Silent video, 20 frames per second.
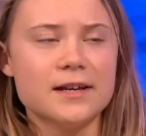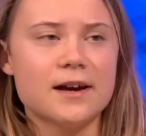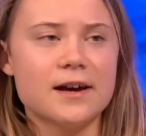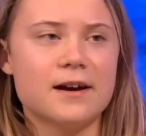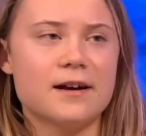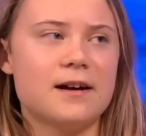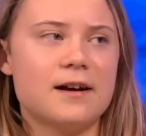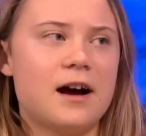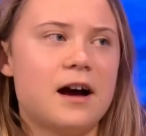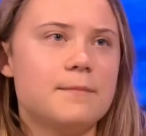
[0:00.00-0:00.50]

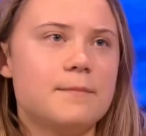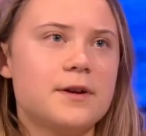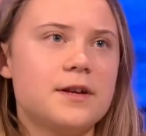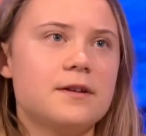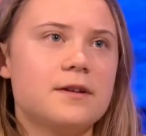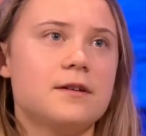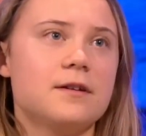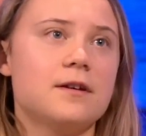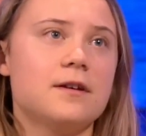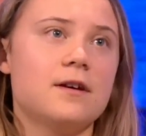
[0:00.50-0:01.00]
Yeah, I
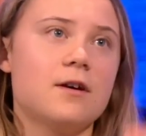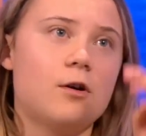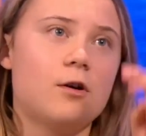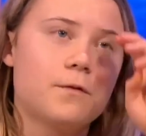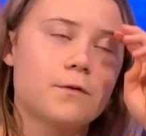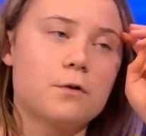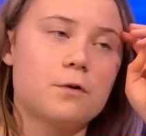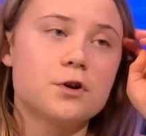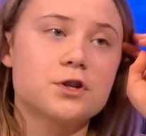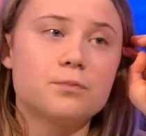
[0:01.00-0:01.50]
mean,
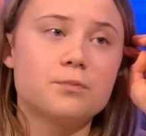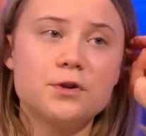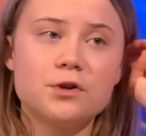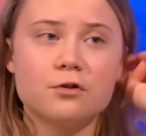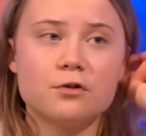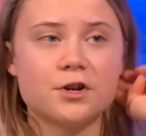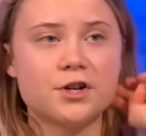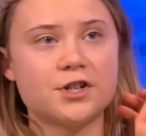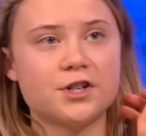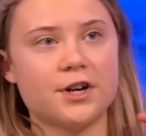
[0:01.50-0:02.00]
of course, when
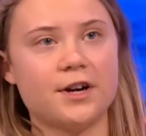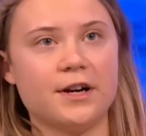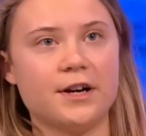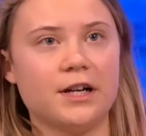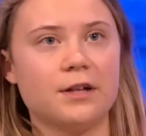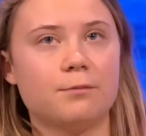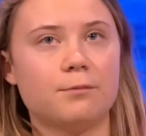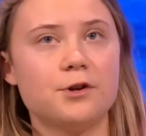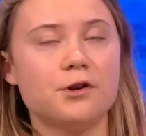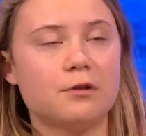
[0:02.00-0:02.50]
you're a
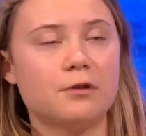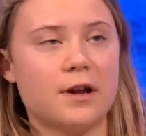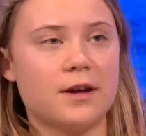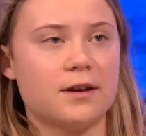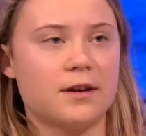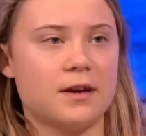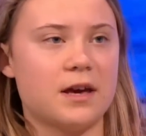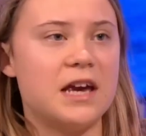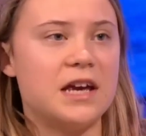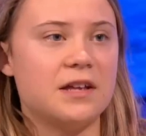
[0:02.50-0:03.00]
child, when you're
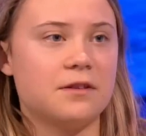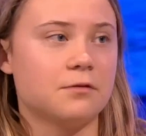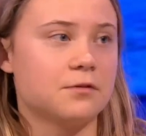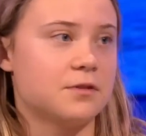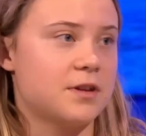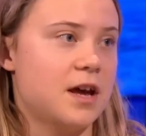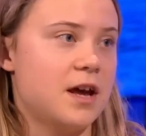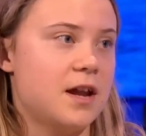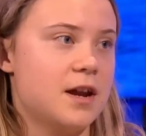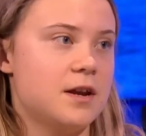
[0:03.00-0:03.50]
like 8 or
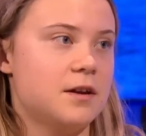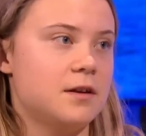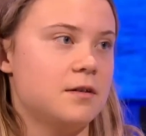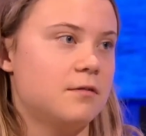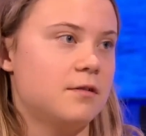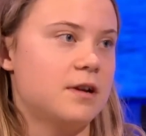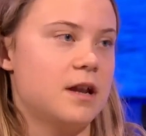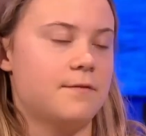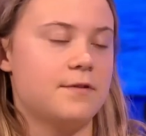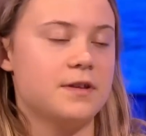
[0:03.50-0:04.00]
10
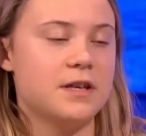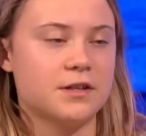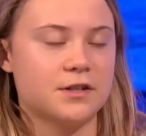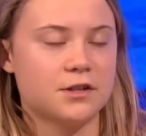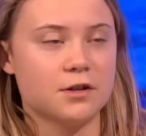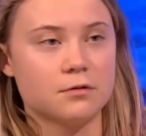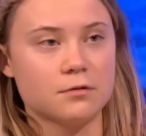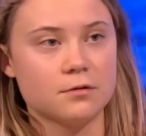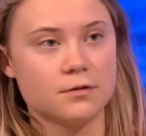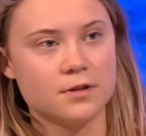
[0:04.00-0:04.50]
or 11 years
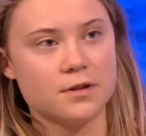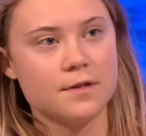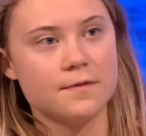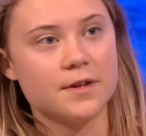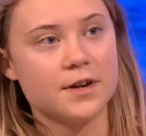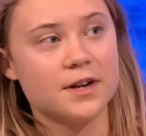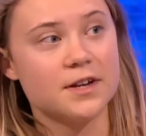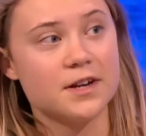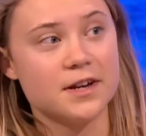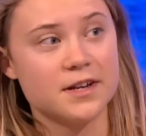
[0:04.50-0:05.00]
old,
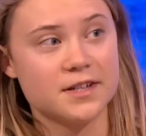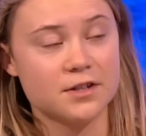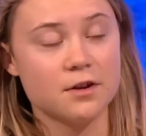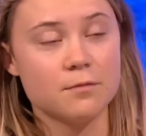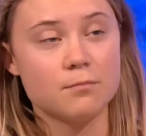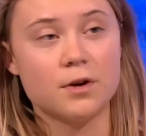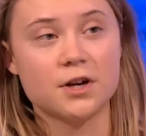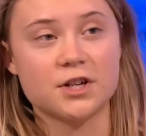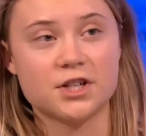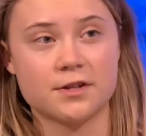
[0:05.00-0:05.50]
there is
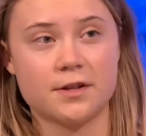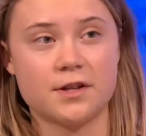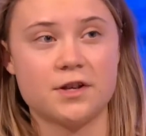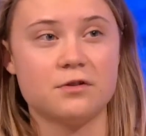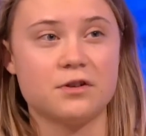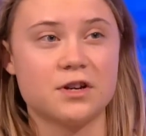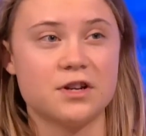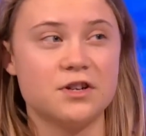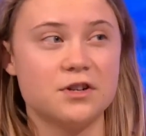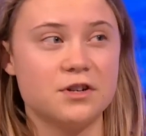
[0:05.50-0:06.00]
not much that you
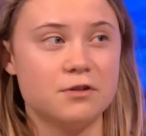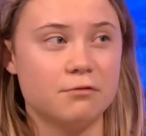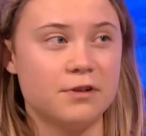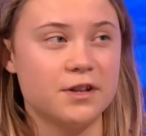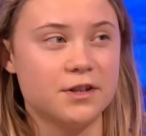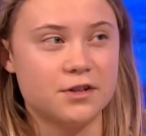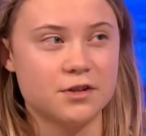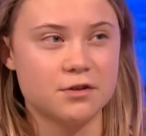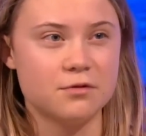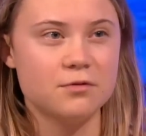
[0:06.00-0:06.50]
can really
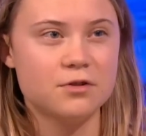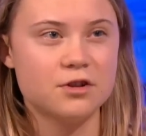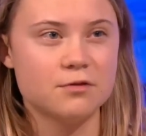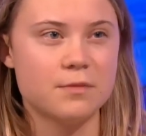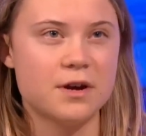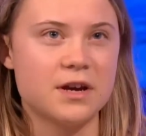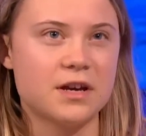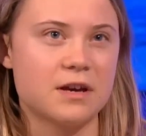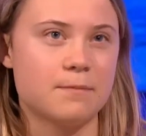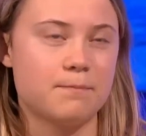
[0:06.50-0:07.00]
do to
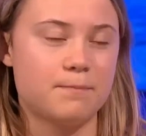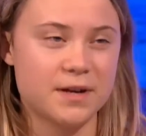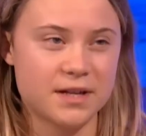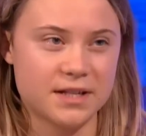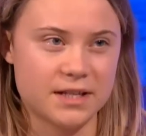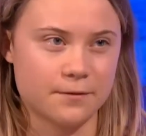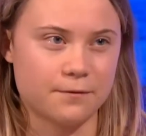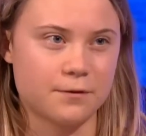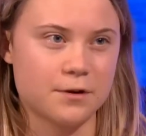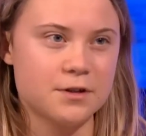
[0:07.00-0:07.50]
make a big
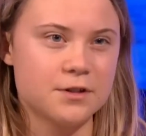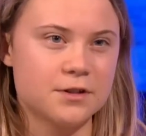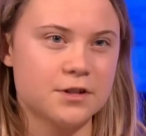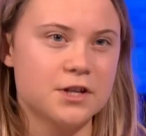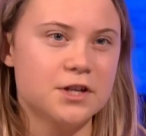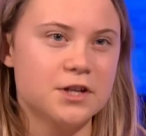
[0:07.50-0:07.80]
difference.